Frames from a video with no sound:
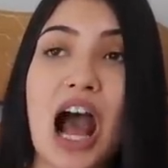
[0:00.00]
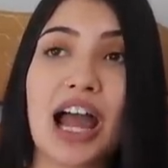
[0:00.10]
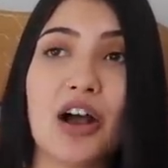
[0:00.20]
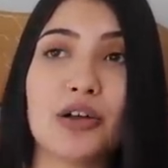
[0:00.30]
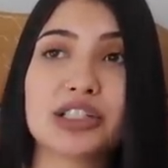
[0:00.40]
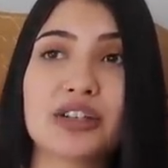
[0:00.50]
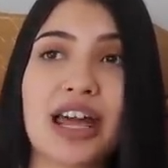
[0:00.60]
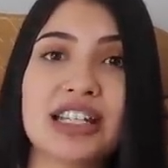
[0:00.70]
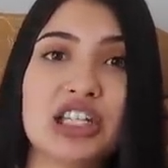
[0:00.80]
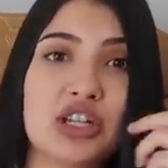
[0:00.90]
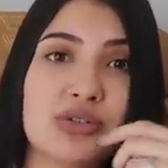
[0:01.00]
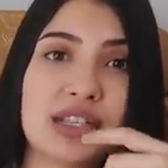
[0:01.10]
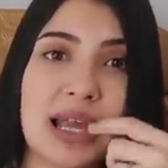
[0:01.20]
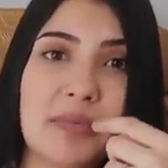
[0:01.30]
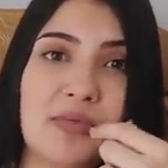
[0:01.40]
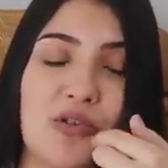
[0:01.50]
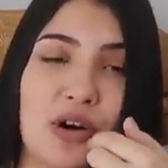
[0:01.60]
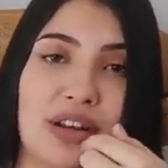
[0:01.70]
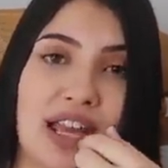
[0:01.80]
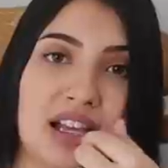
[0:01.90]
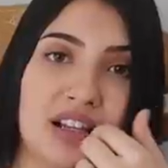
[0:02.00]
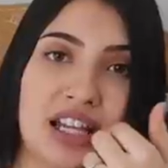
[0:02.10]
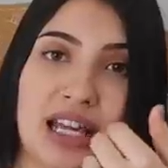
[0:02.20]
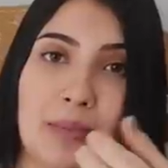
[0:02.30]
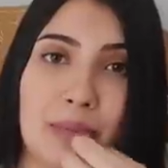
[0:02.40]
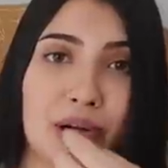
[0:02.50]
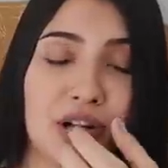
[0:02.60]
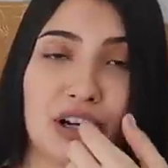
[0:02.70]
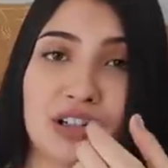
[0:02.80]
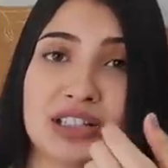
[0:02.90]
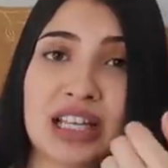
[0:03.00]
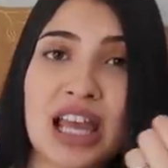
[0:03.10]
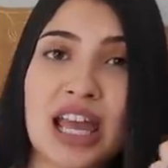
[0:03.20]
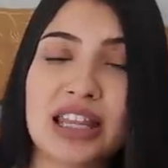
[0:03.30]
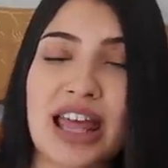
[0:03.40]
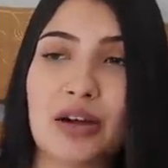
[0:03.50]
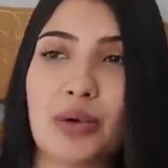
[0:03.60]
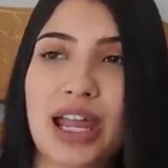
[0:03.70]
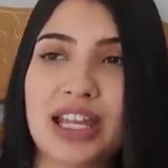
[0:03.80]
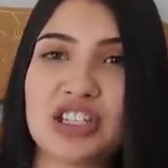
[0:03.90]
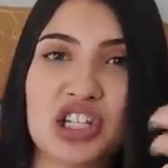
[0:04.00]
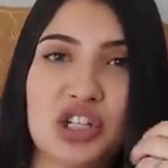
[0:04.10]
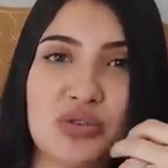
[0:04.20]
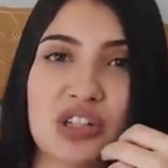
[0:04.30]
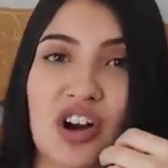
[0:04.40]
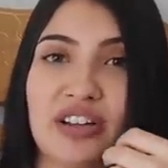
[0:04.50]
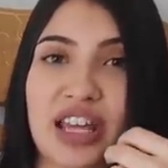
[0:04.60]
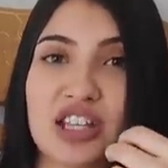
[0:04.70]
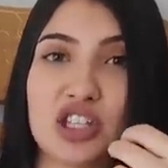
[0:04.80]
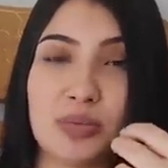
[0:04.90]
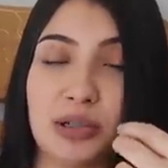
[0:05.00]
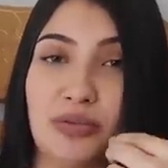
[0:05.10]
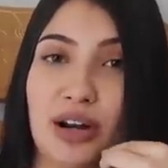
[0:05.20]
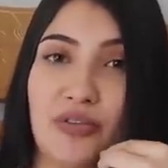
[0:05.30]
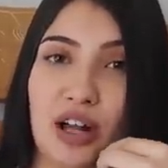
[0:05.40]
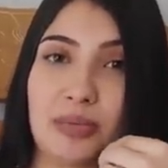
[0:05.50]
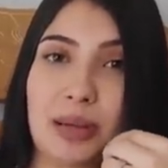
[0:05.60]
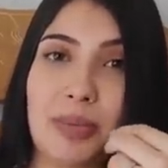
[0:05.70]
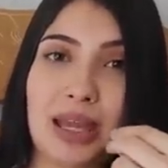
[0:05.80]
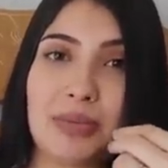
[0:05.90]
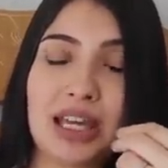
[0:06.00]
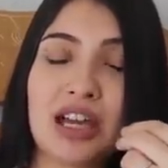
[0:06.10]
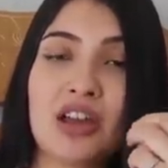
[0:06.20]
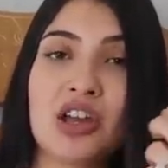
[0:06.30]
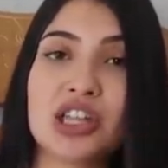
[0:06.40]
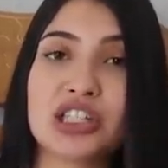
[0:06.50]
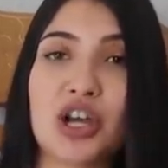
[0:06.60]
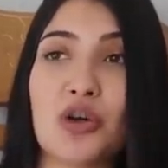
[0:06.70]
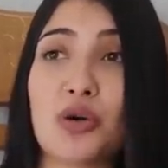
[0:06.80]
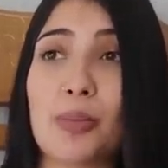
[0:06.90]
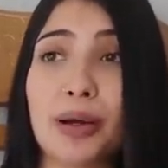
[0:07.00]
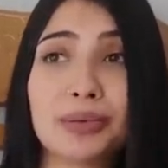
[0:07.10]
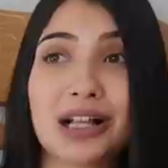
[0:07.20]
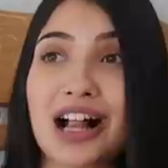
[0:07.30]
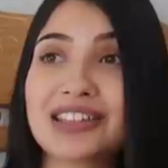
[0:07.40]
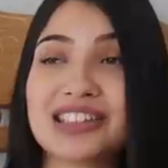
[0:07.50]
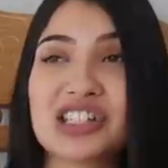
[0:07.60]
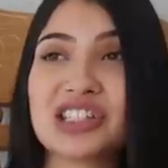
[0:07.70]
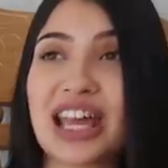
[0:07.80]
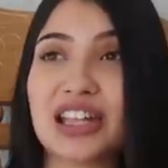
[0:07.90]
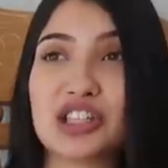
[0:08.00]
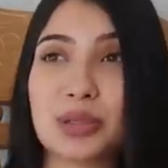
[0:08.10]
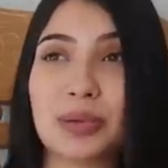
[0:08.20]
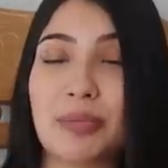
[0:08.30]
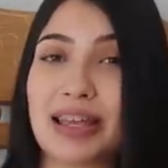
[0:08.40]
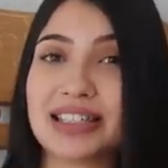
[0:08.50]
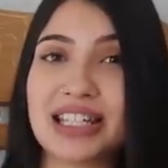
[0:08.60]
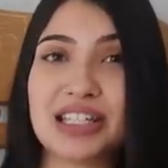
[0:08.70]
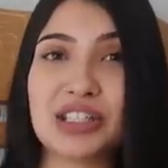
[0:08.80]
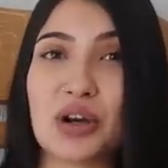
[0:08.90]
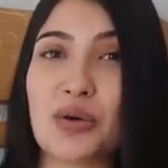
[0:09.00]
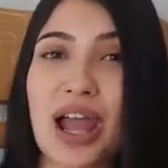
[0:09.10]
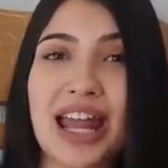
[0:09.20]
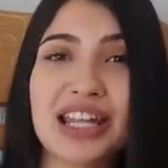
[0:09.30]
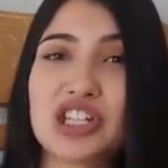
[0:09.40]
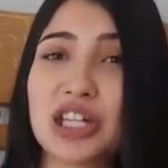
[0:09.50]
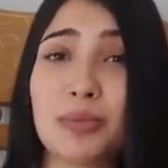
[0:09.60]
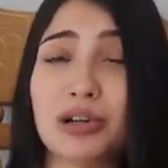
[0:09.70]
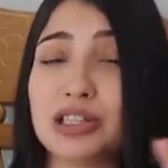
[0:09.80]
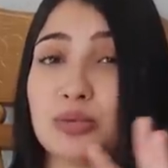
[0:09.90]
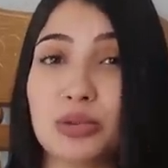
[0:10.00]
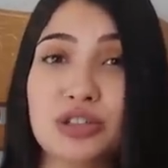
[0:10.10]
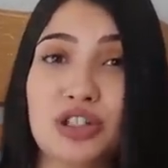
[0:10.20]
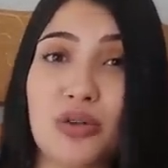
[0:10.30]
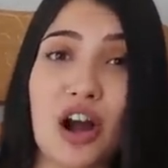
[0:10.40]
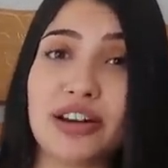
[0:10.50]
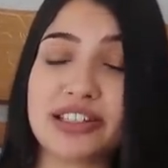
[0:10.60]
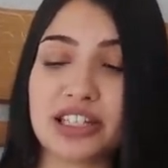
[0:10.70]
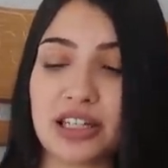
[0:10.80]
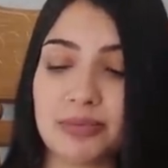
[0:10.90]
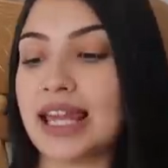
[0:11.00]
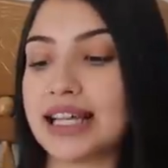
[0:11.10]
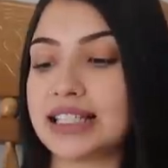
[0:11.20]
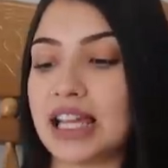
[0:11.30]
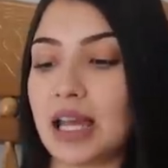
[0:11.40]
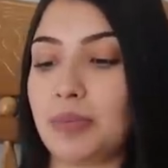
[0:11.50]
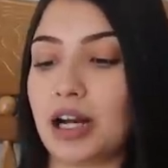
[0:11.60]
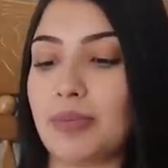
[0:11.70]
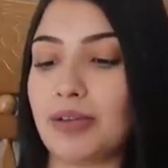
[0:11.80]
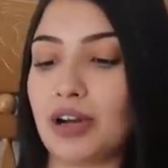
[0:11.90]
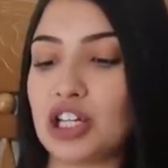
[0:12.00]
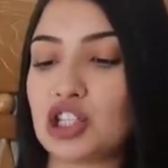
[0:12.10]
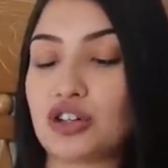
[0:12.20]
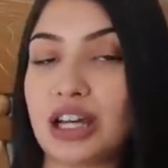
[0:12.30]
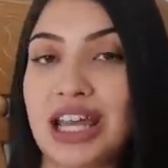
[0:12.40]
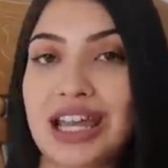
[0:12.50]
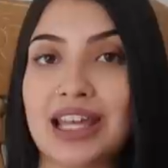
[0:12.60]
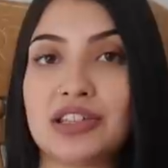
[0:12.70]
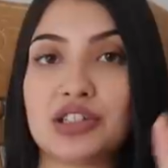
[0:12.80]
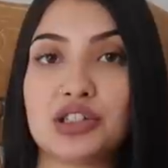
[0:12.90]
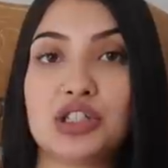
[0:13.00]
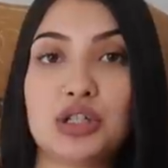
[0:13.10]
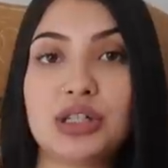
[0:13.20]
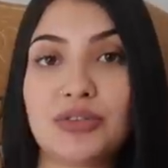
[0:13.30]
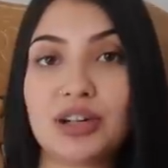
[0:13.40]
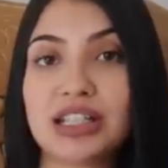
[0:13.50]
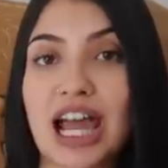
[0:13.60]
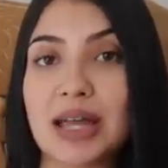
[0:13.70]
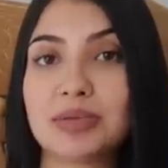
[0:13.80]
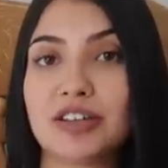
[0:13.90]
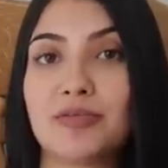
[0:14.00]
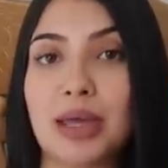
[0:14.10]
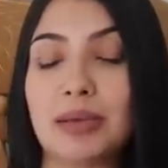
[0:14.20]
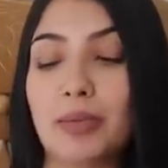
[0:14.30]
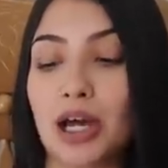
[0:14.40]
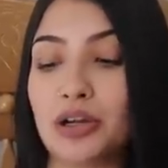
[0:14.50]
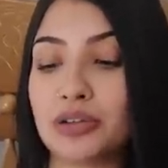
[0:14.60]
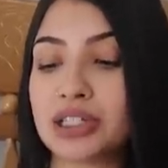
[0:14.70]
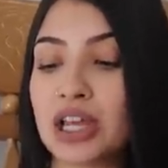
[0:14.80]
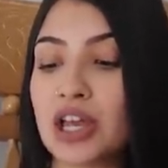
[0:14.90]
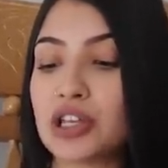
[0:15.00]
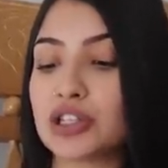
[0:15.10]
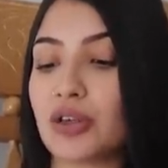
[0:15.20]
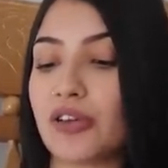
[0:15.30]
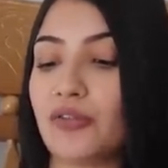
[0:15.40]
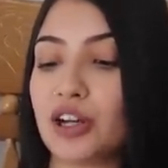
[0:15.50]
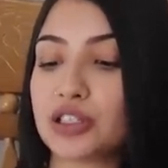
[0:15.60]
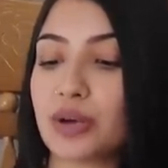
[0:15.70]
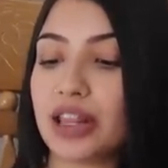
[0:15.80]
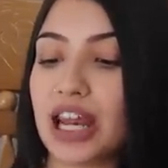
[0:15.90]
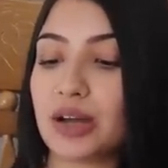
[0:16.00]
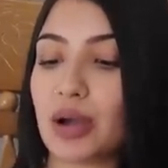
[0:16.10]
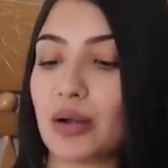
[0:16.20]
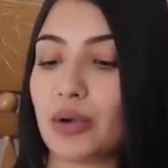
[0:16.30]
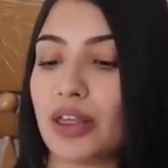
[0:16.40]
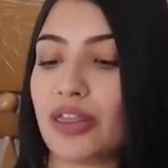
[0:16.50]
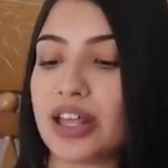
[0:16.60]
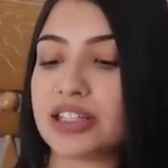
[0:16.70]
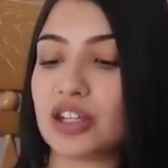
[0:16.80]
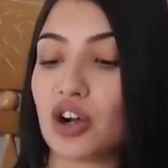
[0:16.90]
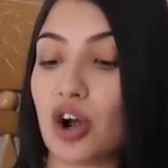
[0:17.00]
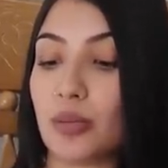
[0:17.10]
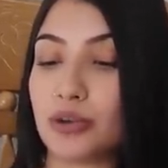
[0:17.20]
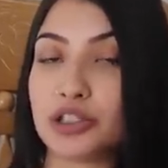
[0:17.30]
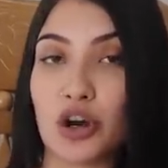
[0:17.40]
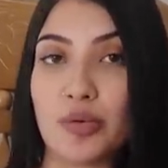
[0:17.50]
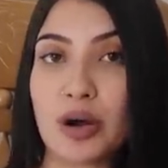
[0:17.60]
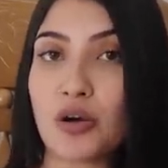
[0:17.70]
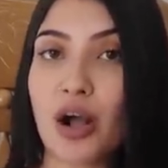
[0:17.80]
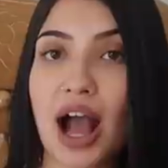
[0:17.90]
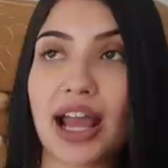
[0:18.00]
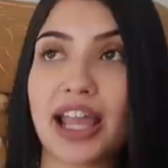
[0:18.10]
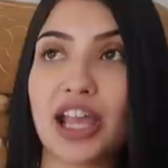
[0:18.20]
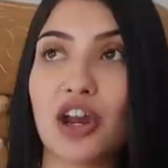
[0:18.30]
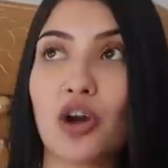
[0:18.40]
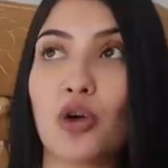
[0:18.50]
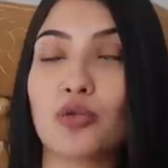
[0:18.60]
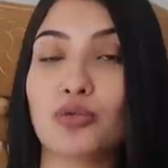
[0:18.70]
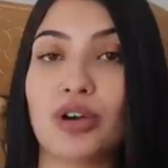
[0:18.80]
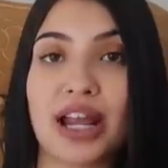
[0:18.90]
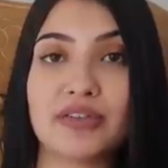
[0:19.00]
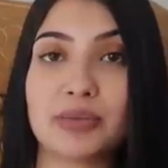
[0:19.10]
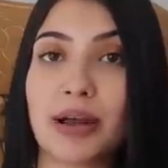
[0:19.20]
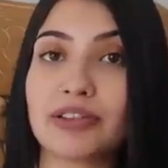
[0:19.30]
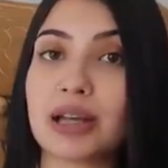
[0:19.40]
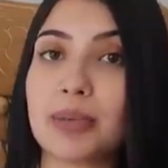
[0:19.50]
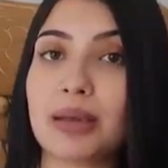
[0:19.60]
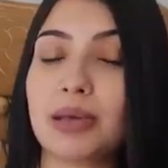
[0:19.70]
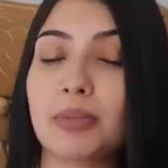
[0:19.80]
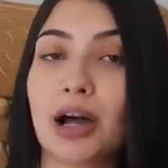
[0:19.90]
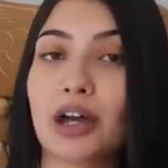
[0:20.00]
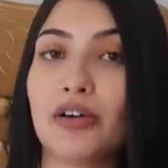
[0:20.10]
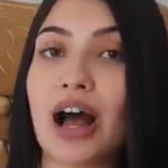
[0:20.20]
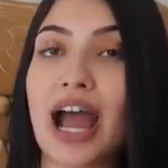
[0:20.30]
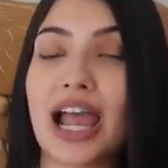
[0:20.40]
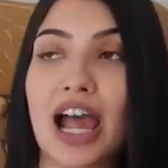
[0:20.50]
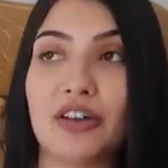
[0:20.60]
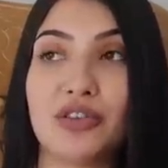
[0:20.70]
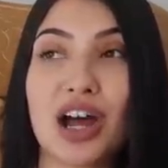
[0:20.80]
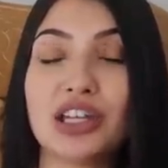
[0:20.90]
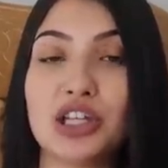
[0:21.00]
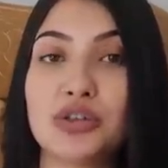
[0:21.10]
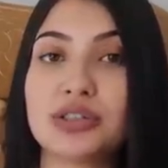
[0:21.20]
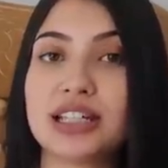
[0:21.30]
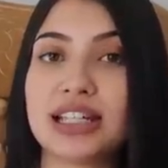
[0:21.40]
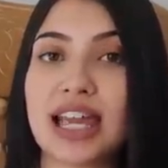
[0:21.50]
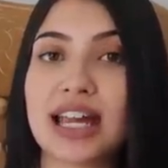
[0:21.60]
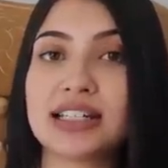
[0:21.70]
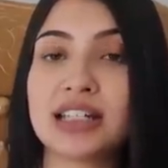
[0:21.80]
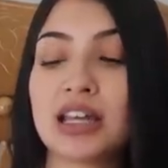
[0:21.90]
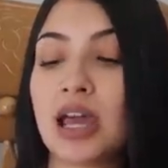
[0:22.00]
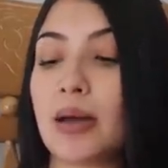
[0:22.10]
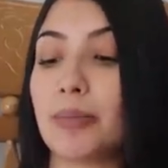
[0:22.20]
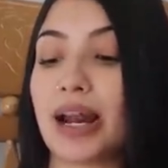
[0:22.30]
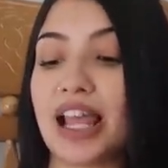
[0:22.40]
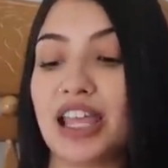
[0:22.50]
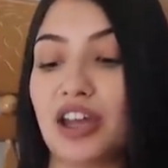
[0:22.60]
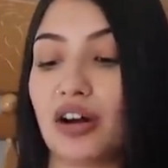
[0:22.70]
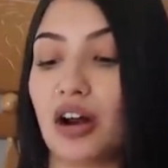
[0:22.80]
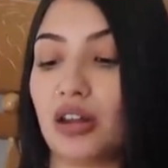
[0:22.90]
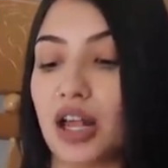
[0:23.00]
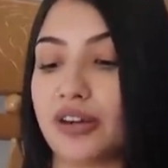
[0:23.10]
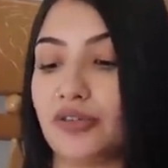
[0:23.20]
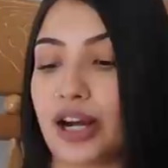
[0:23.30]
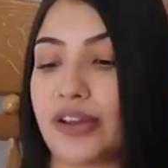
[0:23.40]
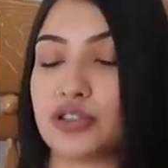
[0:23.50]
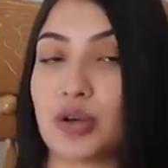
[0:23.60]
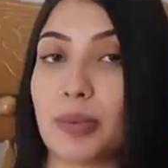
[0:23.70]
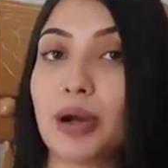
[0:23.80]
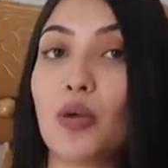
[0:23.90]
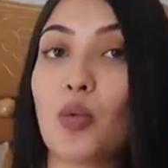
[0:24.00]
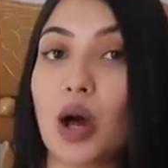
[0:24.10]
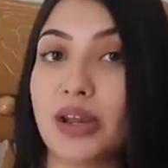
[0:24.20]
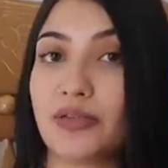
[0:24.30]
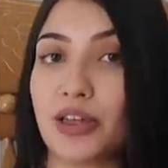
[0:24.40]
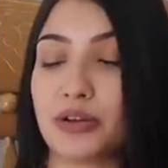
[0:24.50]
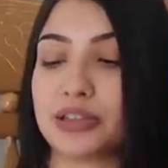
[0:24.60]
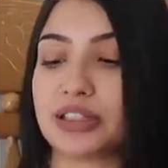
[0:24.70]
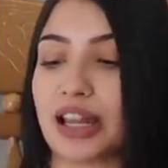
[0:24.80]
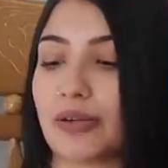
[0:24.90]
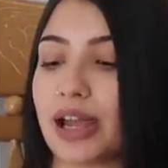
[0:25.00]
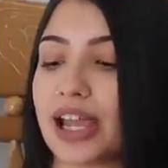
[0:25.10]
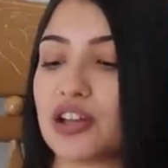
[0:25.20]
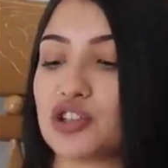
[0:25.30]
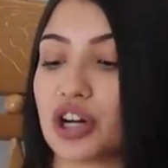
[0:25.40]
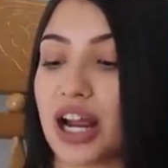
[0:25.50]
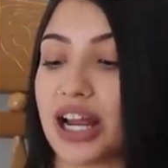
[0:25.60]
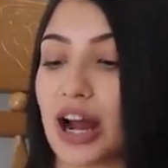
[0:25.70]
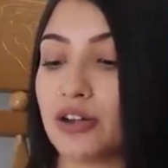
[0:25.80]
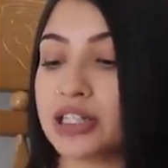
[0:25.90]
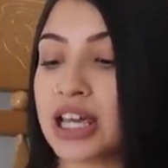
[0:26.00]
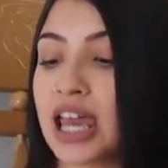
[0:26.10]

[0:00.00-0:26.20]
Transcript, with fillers: I also like to use them for like cleaning boogers. That way tissues aren't like super rough on my baby. So burp cloths just get super messy. So any cheap ones will do honestly. Next thing I put on my registry is two different types of baby bottles. So the first one that I went with is the Comotomo. I hear raves about that baby bottle. I have not used it yet but I hear a lot of raves, so I put one of those so that way I can try it out.